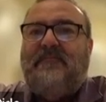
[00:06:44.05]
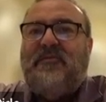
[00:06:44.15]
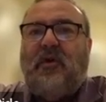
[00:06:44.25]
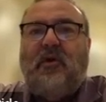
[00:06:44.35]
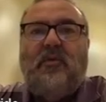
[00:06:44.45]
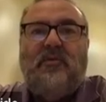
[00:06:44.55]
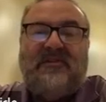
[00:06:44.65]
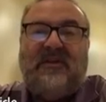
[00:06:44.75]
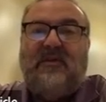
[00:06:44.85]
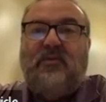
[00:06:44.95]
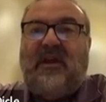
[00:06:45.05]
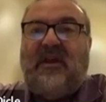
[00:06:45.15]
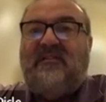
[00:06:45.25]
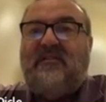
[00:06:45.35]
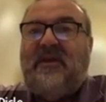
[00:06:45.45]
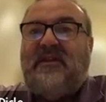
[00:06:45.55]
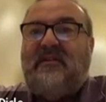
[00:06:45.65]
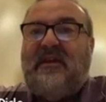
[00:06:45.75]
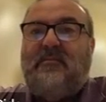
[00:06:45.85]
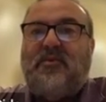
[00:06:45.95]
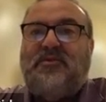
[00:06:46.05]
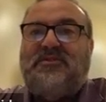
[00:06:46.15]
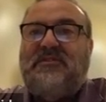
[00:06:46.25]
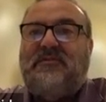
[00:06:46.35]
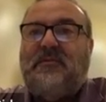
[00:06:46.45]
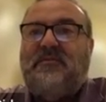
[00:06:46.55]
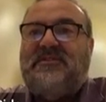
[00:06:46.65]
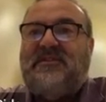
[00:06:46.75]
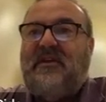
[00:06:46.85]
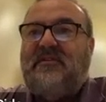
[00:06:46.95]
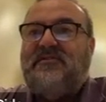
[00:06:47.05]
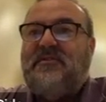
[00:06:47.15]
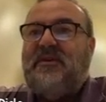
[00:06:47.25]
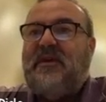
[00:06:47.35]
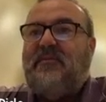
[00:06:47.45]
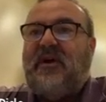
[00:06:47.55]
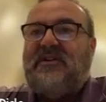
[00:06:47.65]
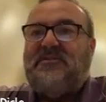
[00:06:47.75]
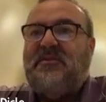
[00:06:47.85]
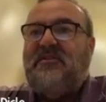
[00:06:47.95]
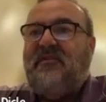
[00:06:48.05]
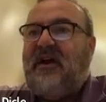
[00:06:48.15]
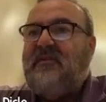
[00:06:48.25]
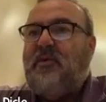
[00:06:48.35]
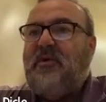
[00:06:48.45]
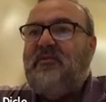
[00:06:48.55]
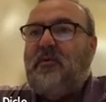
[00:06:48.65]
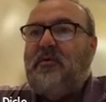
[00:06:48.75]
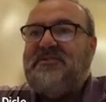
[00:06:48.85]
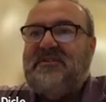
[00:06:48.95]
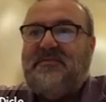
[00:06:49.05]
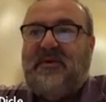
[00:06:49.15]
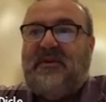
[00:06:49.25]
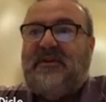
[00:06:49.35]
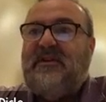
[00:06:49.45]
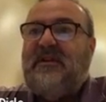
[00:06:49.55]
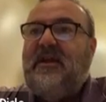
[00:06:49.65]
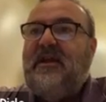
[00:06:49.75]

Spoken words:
So they say we estimate the net proceeds from the sales to be approximately 5.46 billion.